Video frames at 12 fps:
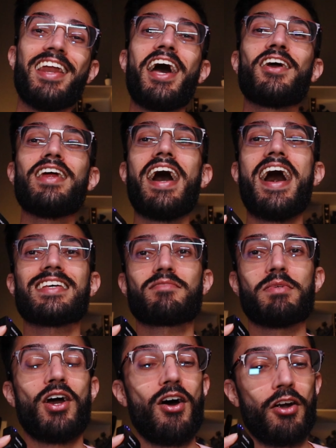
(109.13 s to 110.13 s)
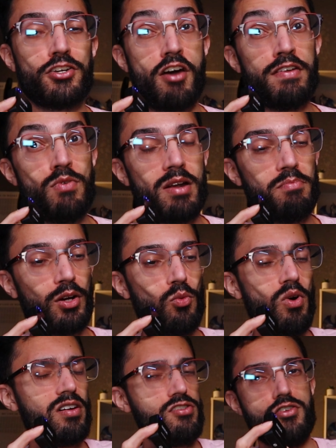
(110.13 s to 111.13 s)
Now you're gonna ask me, Arch, have you read book
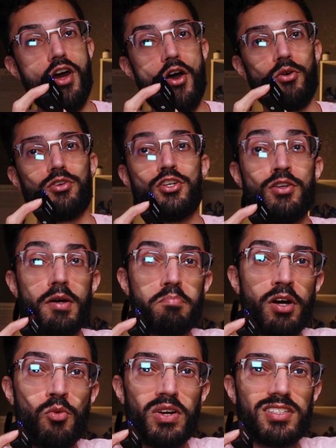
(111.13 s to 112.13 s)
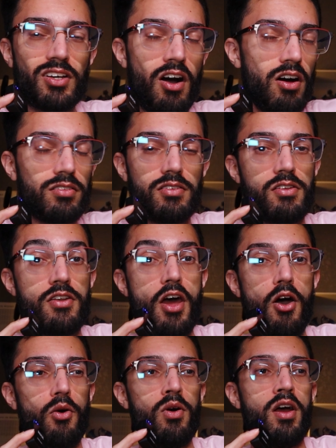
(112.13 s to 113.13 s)
one? No. Do you know what book one is called?
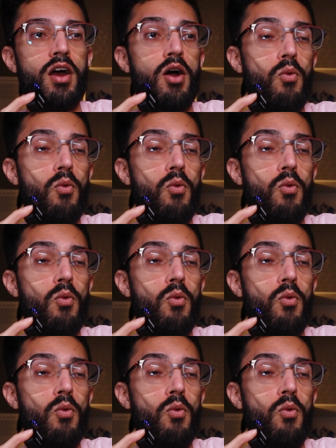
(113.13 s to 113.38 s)
No.